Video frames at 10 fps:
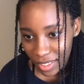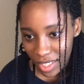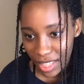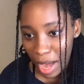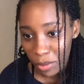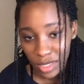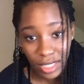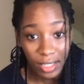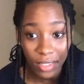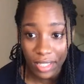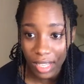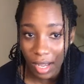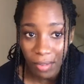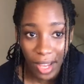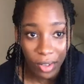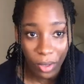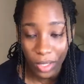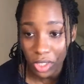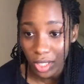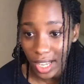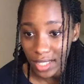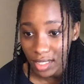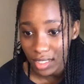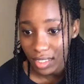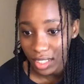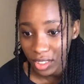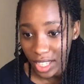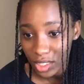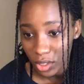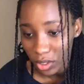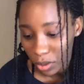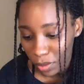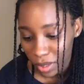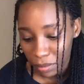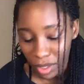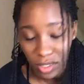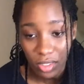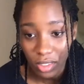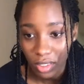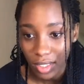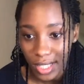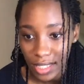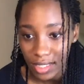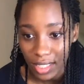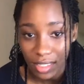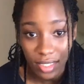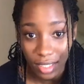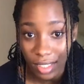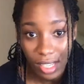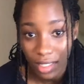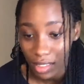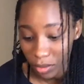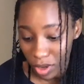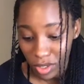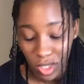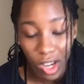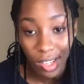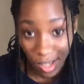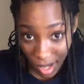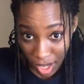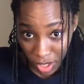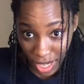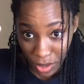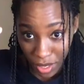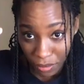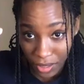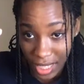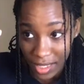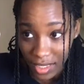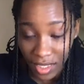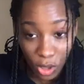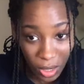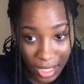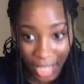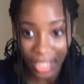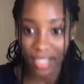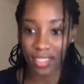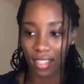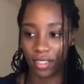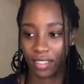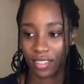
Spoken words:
That was Kill This Love. I don't know what you guys don't know what monster is. That's clearly the wrong song. You guys ready for this? 3 seconds.